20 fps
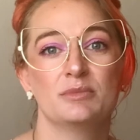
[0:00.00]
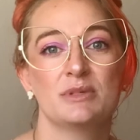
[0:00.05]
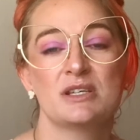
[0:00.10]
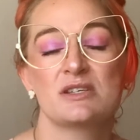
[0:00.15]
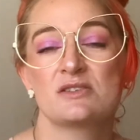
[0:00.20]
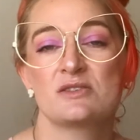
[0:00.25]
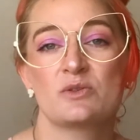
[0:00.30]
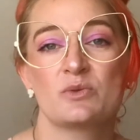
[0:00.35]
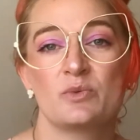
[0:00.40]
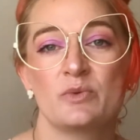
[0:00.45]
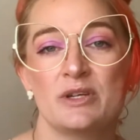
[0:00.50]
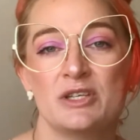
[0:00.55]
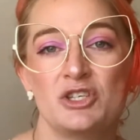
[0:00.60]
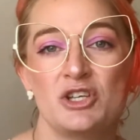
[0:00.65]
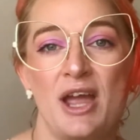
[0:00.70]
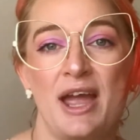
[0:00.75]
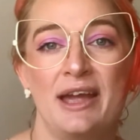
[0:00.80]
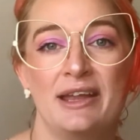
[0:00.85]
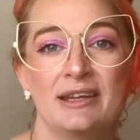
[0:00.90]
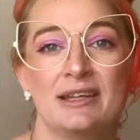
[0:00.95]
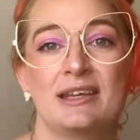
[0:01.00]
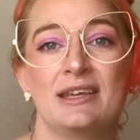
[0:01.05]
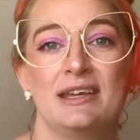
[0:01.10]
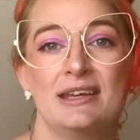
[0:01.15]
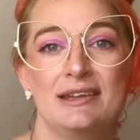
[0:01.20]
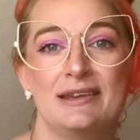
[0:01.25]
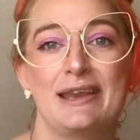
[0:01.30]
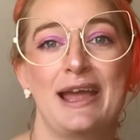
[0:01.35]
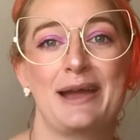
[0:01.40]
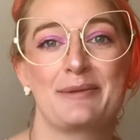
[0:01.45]
because the witch had to
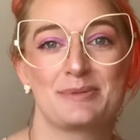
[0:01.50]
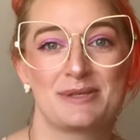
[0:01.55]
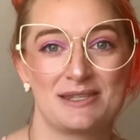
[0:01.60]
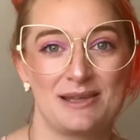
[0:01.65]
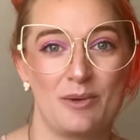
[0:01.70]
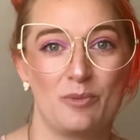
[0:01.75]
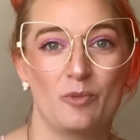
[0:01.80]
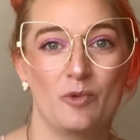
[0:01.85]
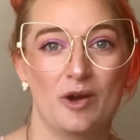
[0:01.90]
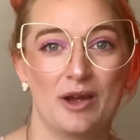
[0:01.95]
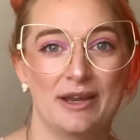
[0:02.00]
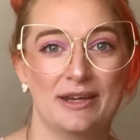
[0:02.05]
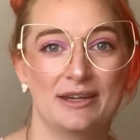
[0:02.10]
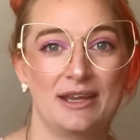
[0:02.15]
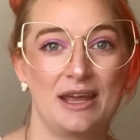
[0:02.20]
kidnap someone